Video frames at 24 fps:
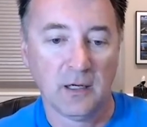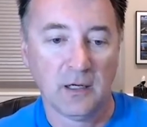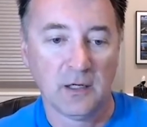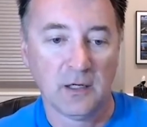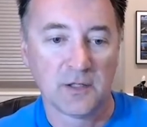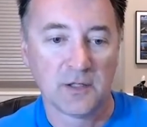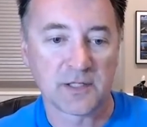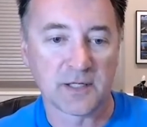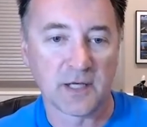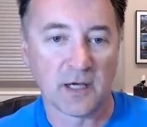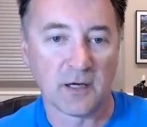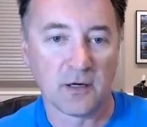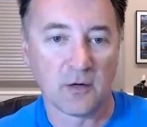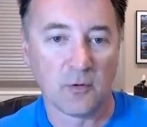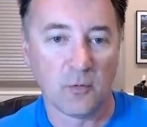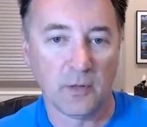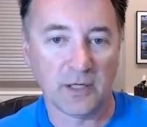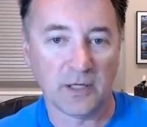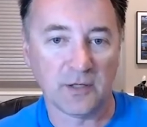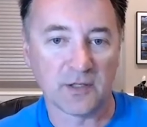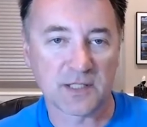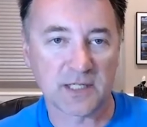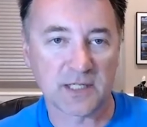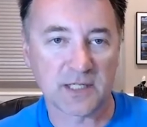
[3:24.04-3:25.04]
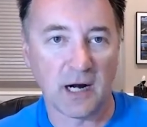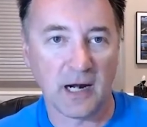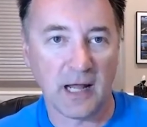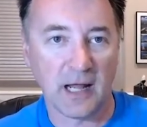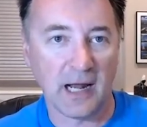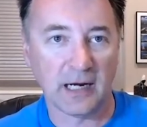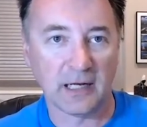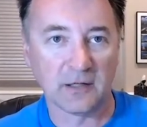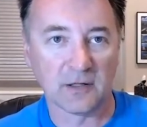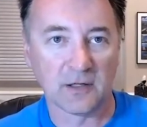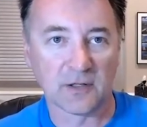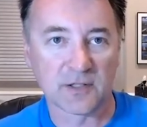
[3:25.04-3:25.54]
So when you start
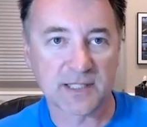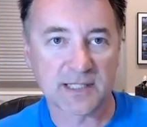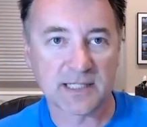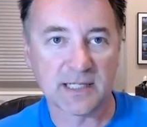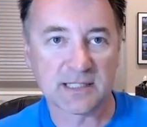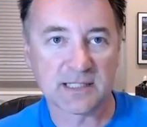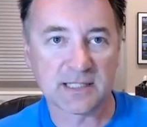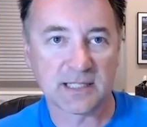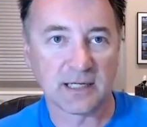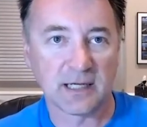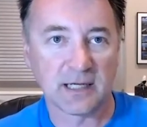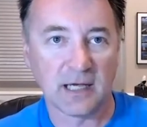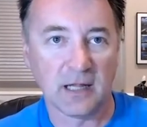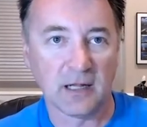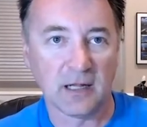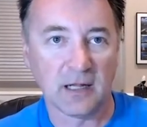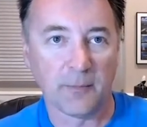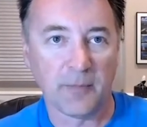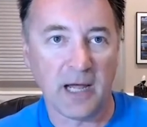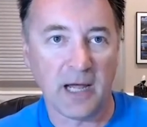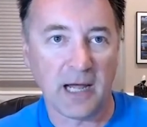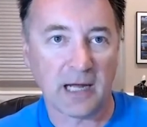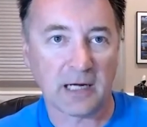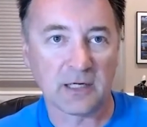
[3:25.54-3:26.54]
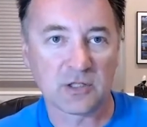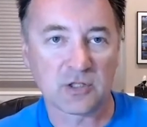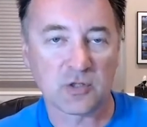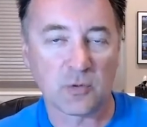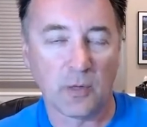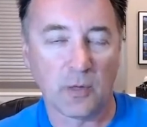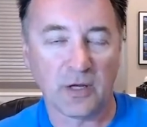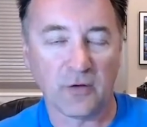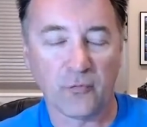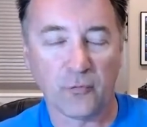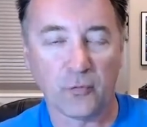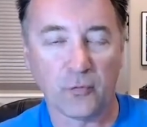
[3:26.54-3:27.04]
adding those things together back in
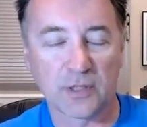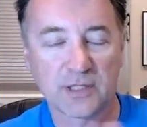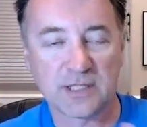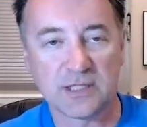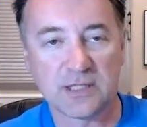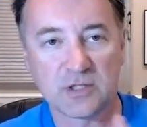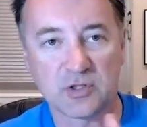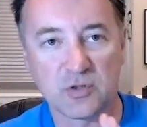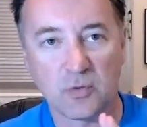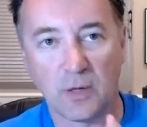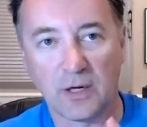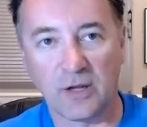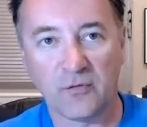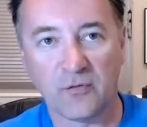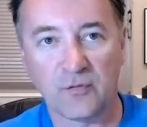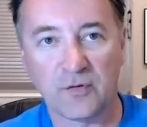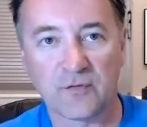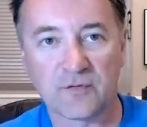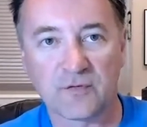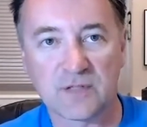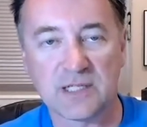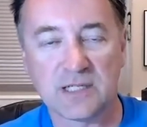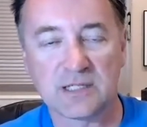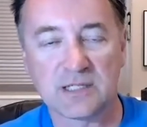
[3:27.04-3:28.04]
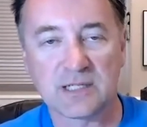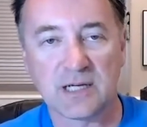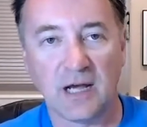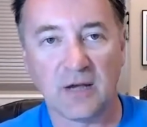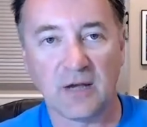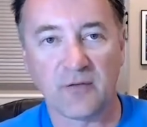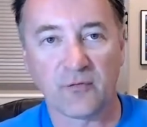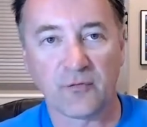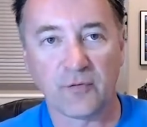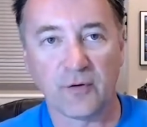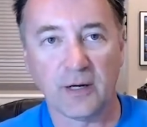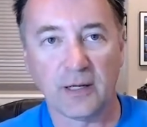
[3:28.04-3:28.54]
2014, 2015
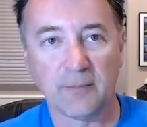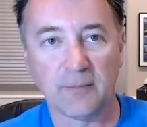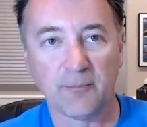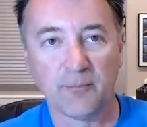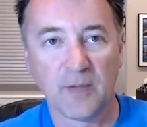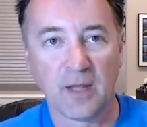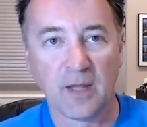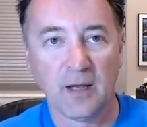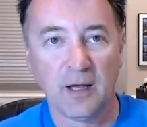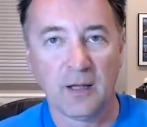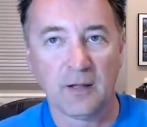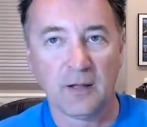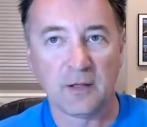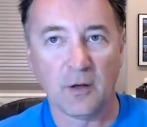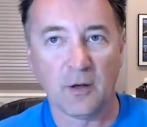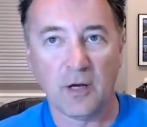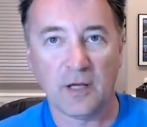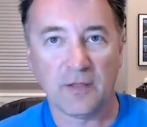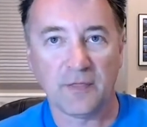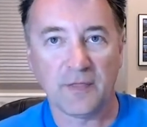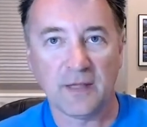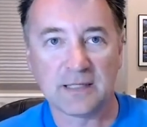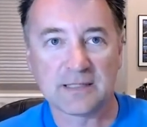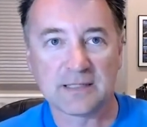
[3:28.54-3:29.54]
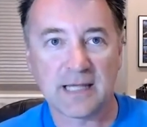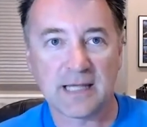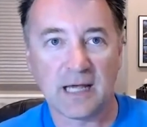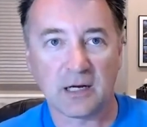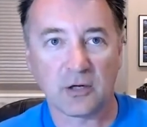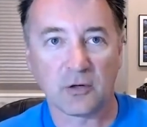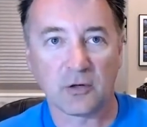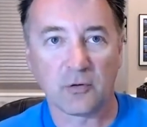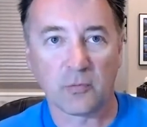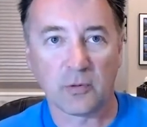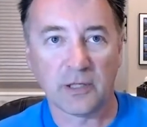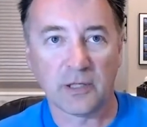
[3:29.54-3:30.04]
timeframe, the only things that
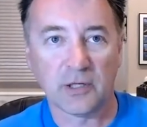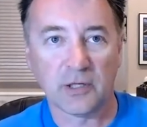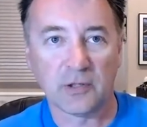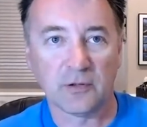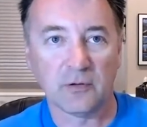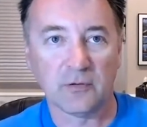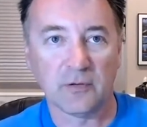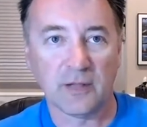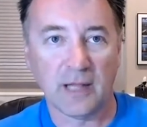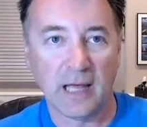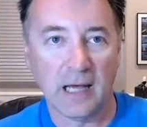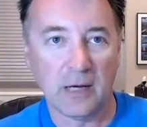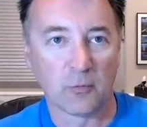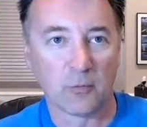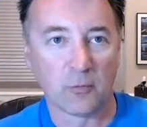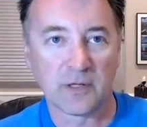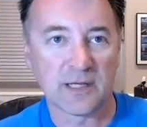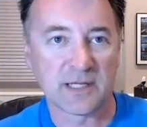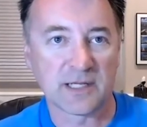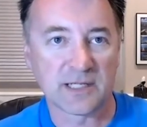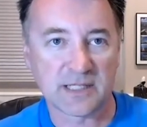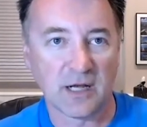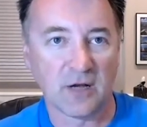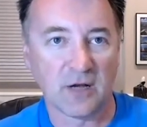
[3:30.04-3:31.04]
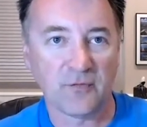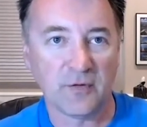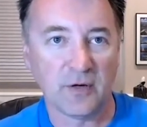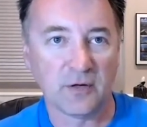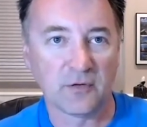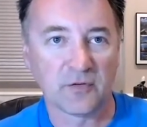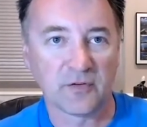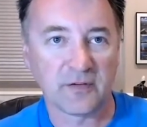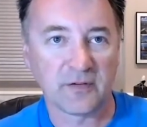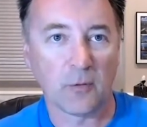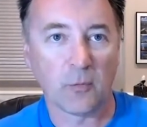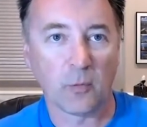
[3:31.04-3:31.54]
could really do that were the cell
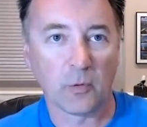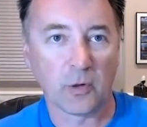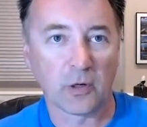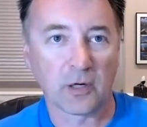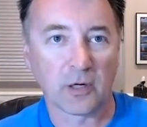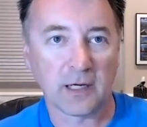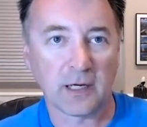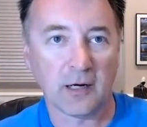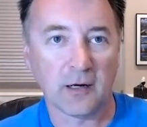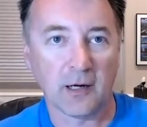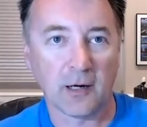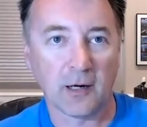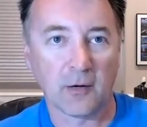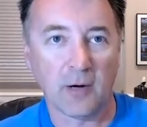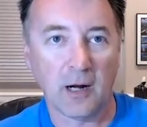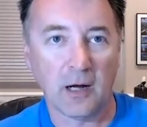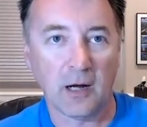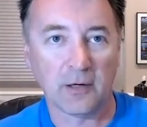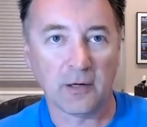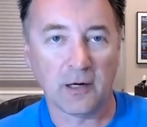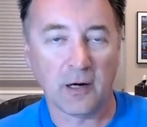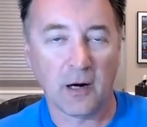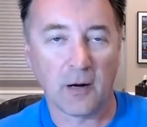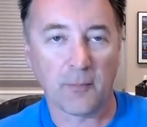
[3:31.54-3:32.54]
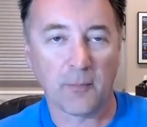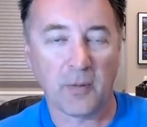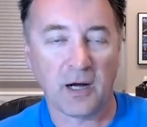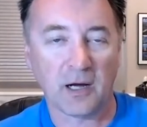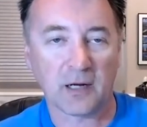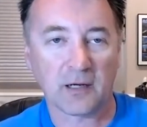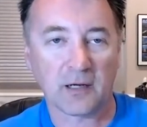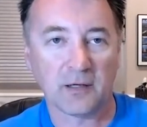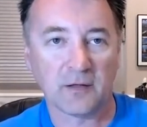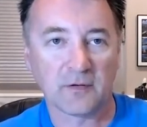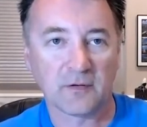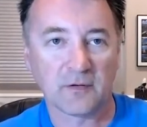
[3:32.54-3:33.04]
phones that we were carrying around in our
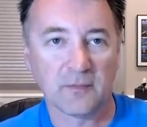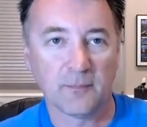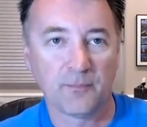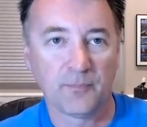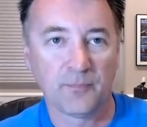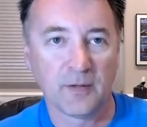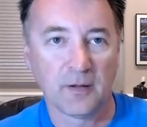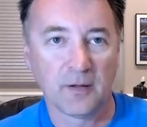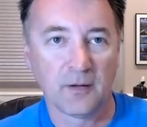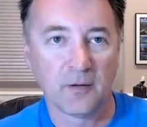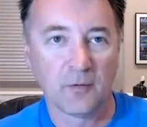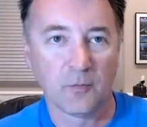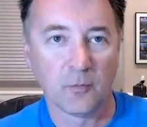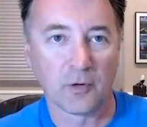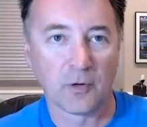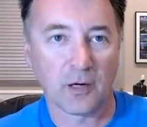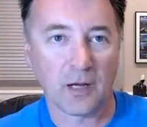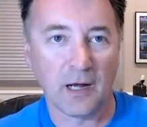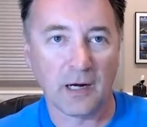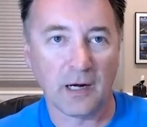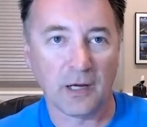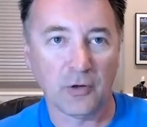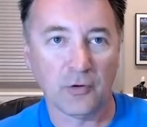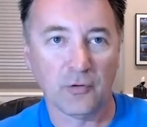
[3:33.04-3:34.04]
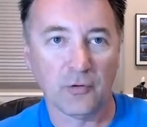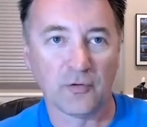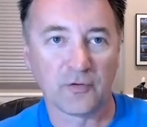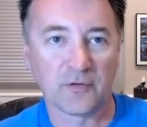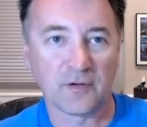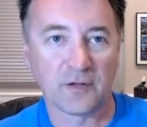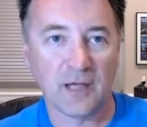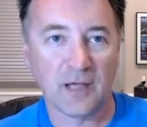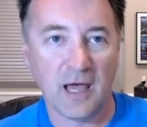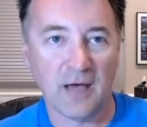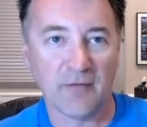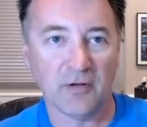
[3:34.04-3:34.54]
pockets. We're kind of
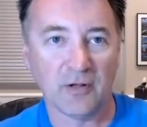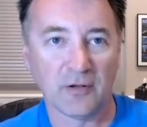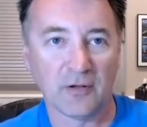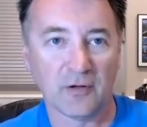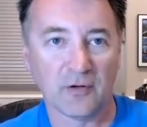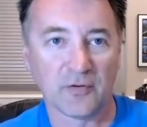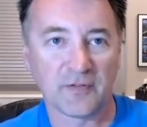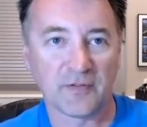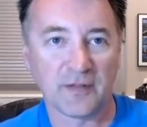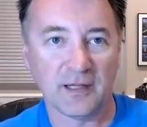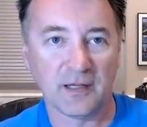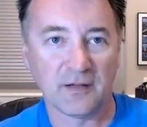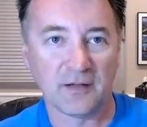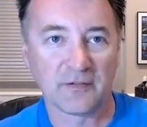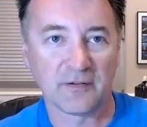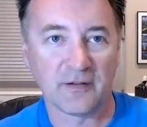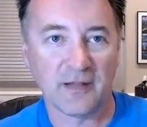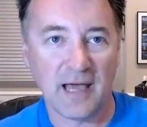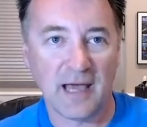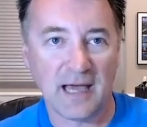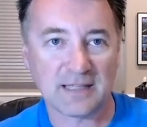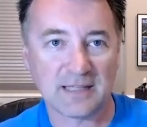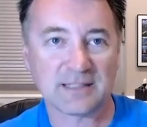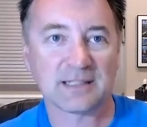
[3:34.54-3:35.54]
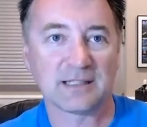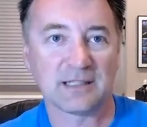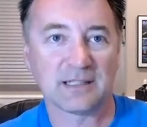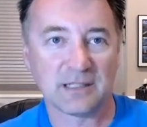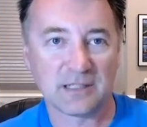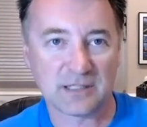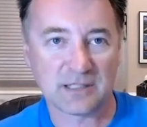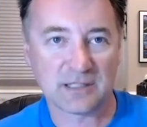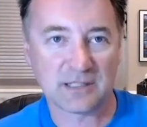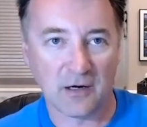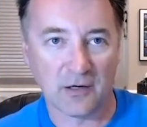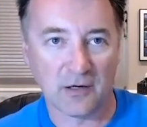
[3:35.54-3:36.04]
used to having those things last an
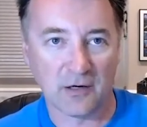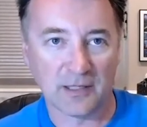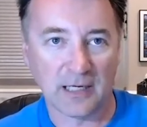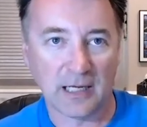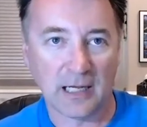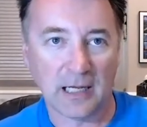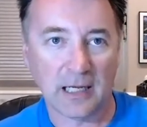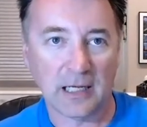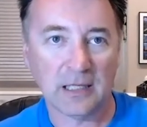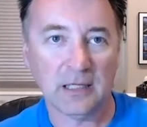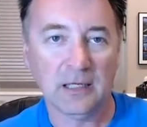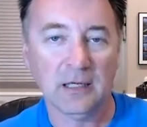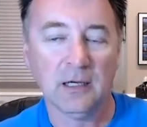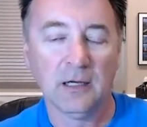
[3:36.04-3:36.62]
entire day.